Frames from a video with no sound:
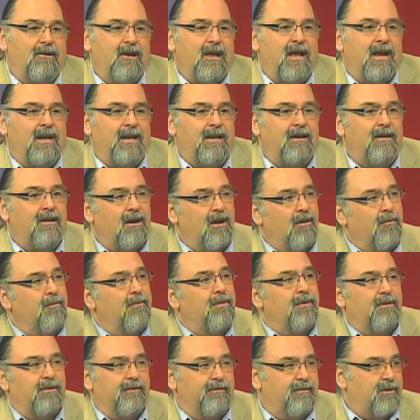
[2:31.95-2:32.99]
are any
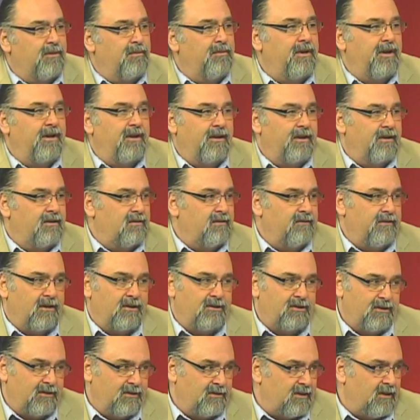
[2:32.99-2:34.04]
number of competing
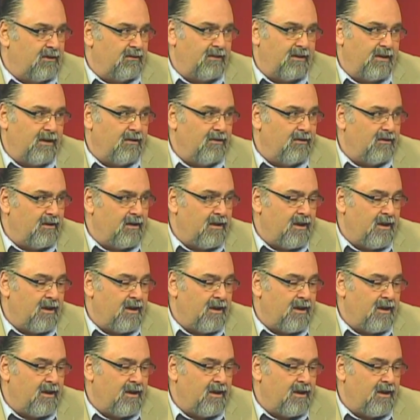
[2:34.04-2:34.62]
interventions out there.